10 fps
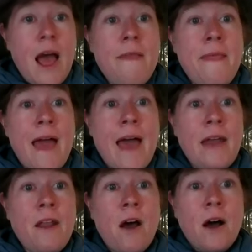And
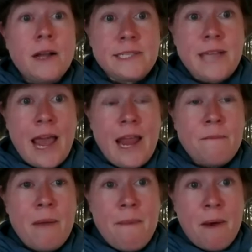then on site
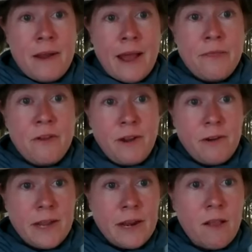by about 9:30 or
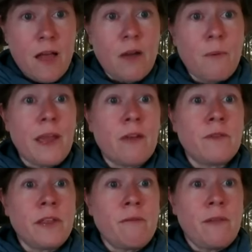10 o'clock, we get
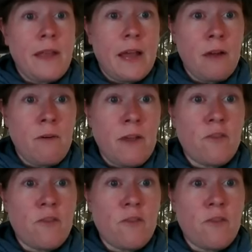really, really hungry.